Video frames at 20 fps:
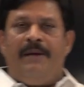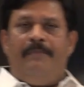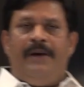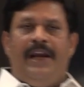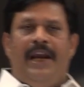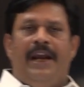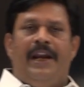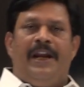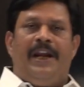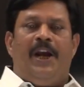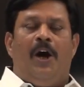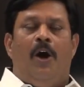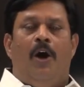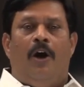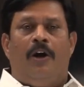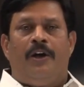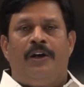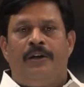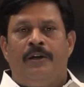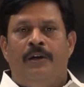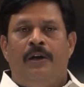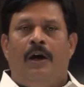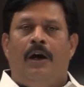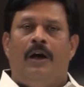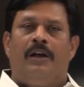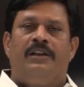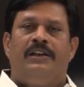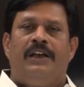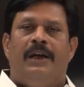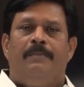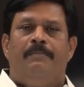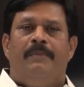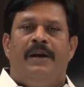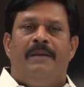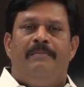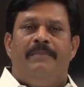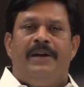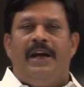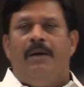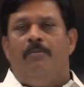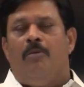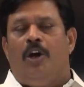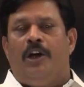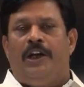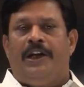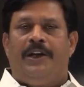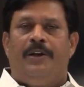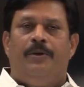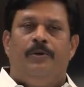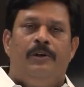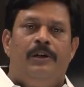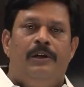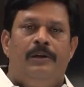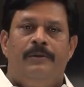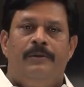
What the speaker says: be an ion, or that may be a molecule.